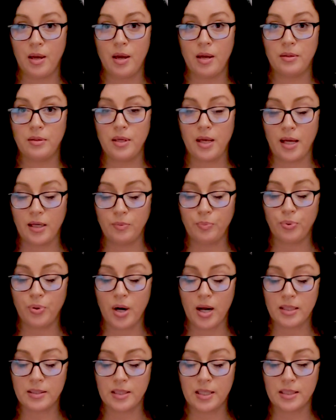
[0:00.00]
the end
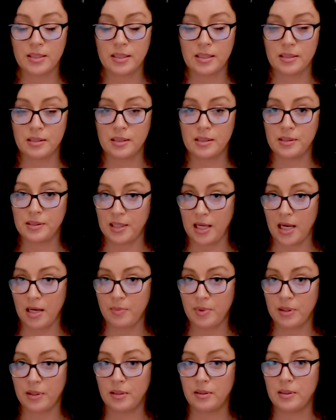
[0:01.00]
process is the same
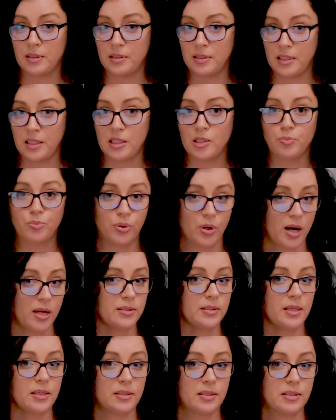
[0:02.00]
and the disease
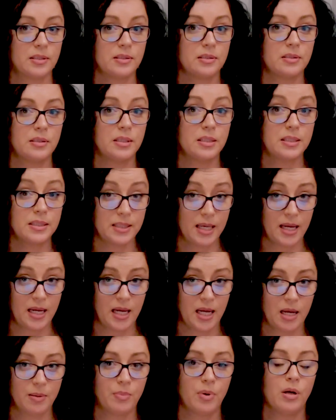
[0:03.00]
process is the
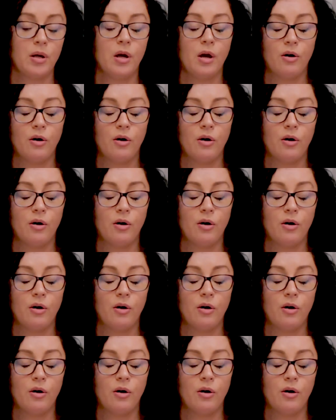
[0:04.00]
same